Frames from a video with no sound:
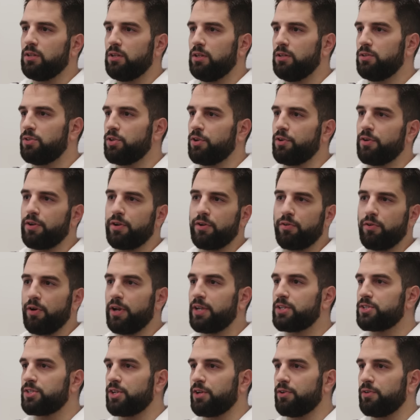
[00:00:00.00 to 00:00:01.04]
interior or
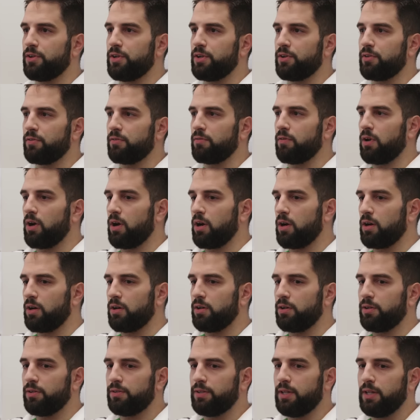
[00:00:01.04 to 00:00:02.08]
exterior
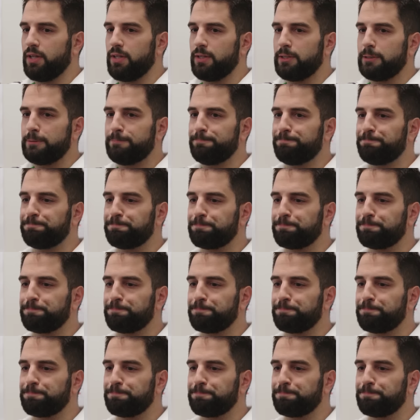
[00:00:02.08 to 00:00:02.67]
are then,